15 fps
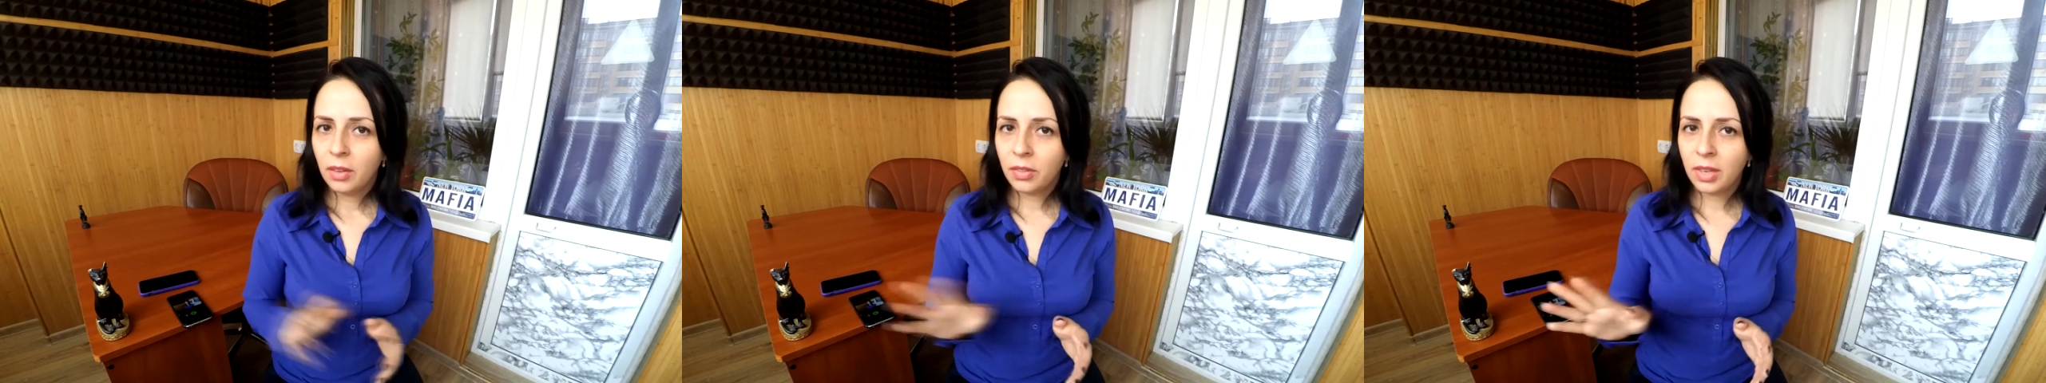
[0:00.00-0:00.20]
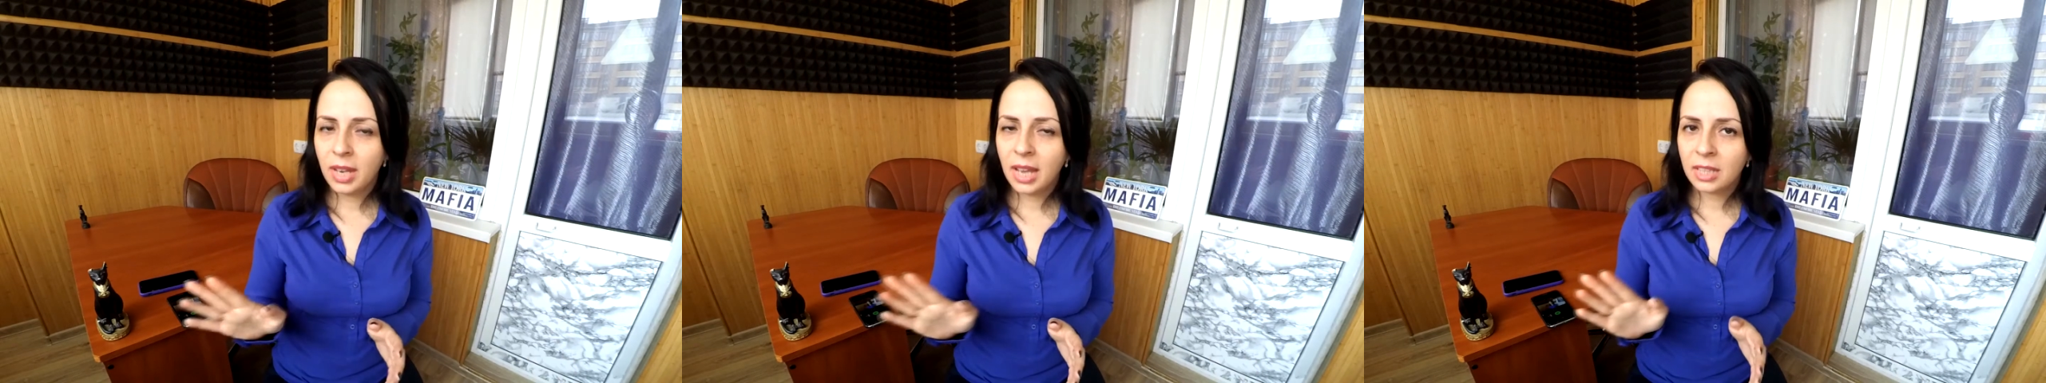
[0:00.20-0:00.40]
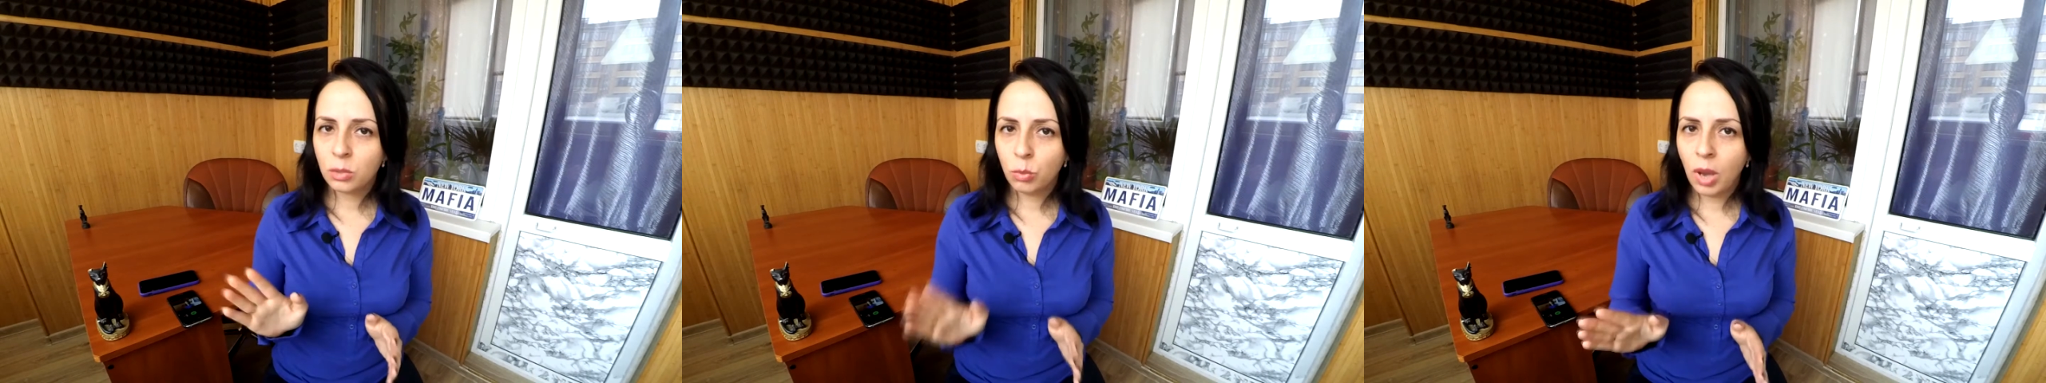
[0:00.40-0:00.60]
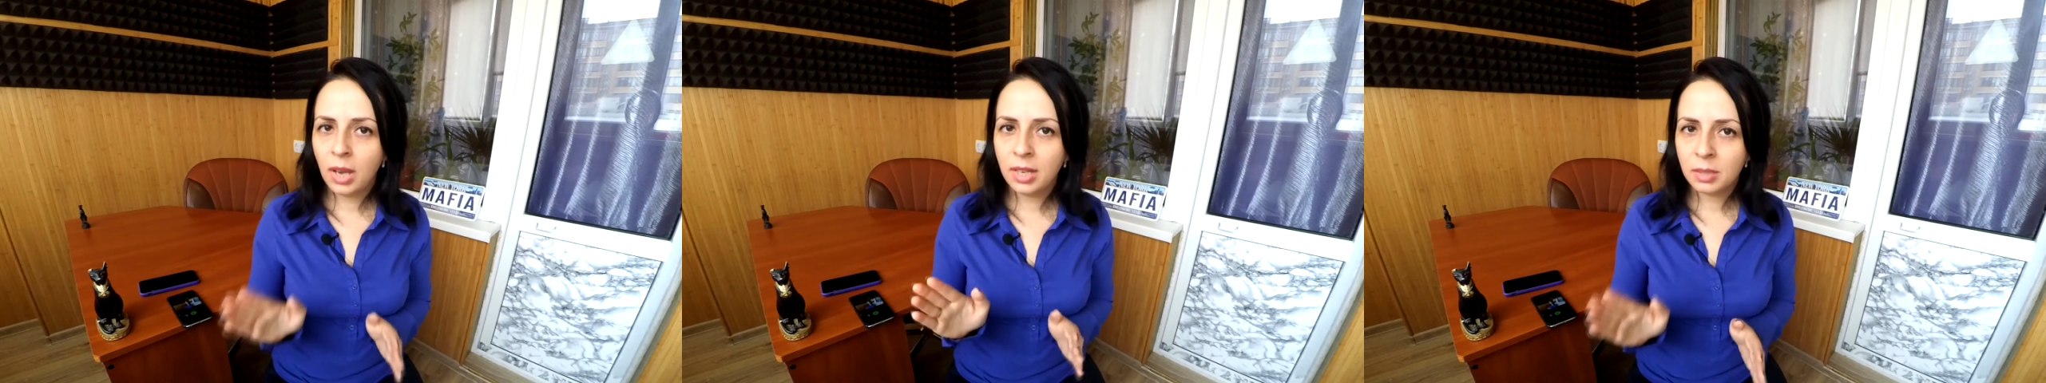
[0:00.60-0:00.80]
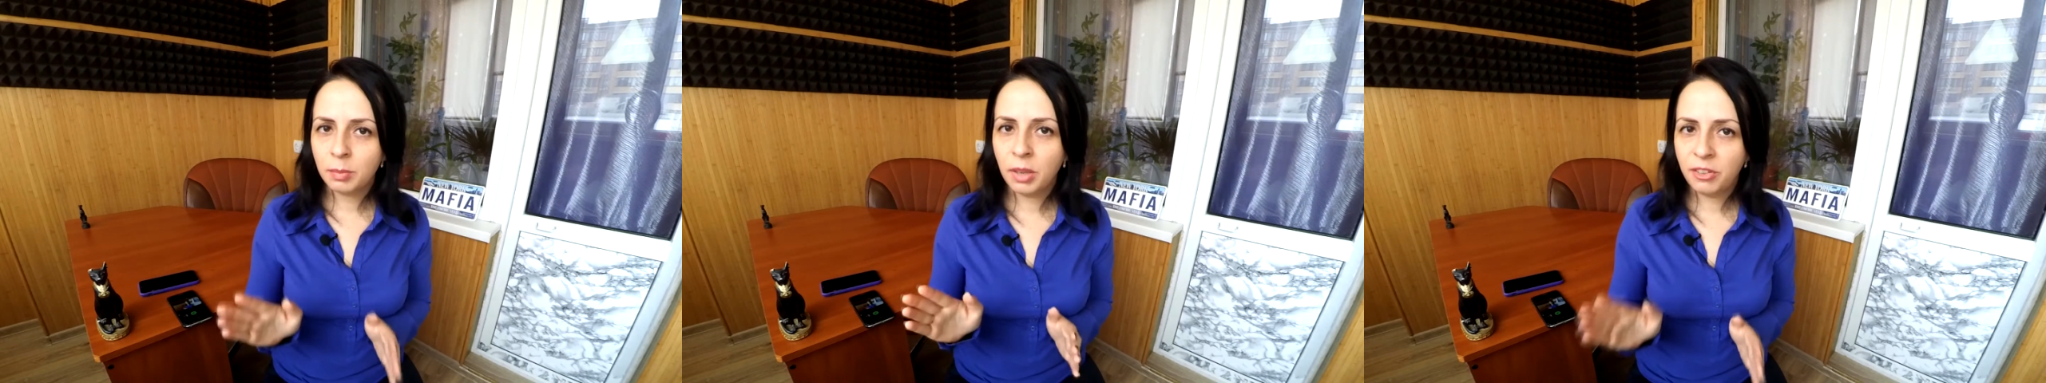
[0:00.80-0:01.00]
Now the next one
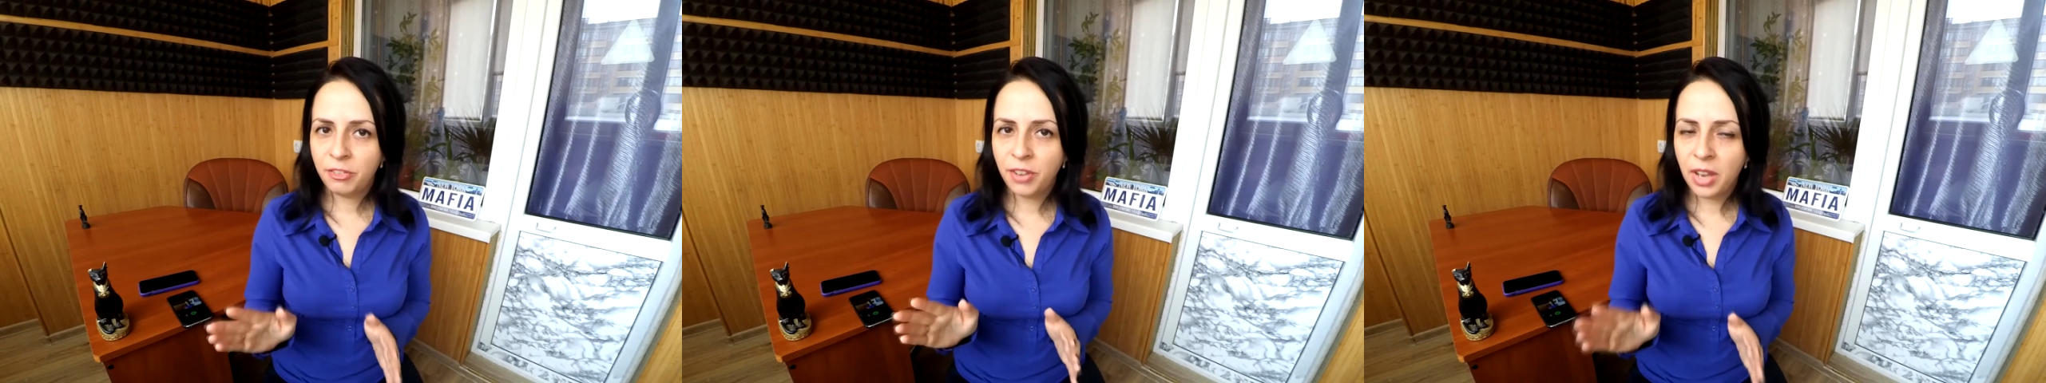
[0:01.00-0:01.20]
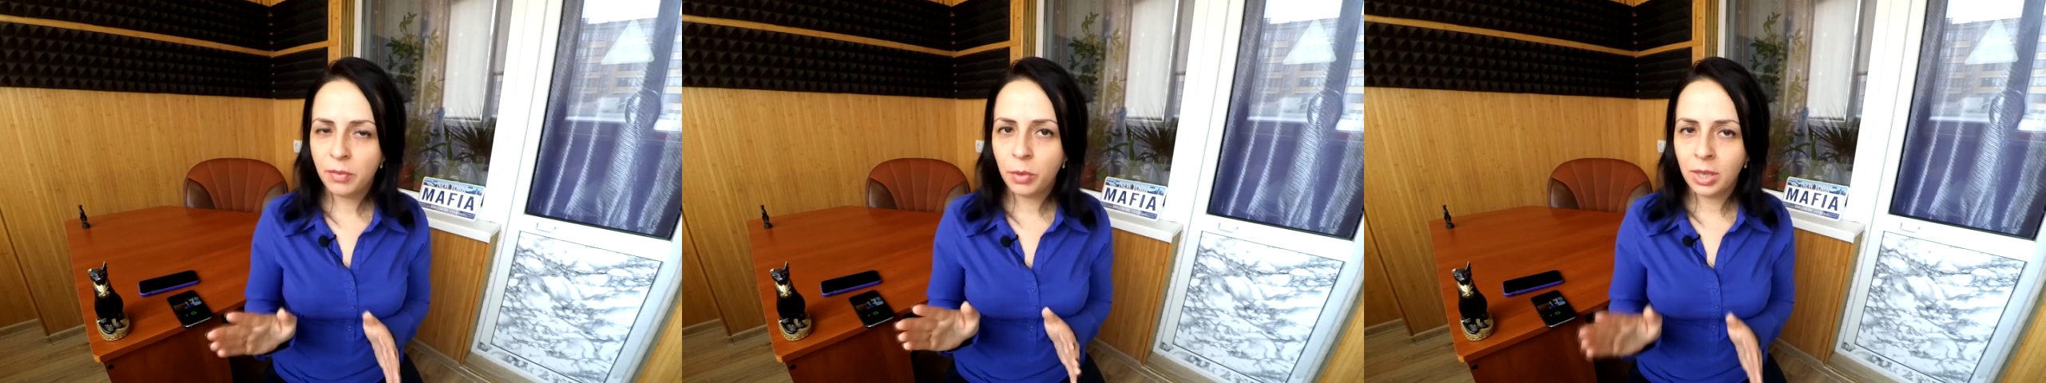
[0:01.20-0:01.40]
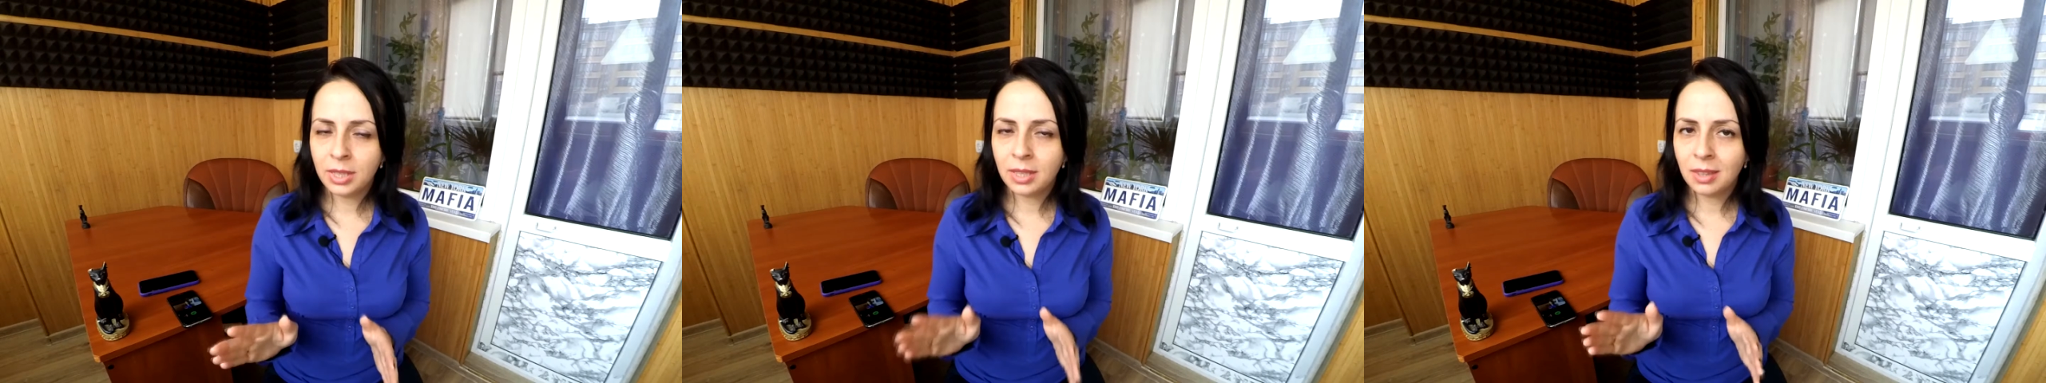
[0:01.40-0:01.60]
is my favorite,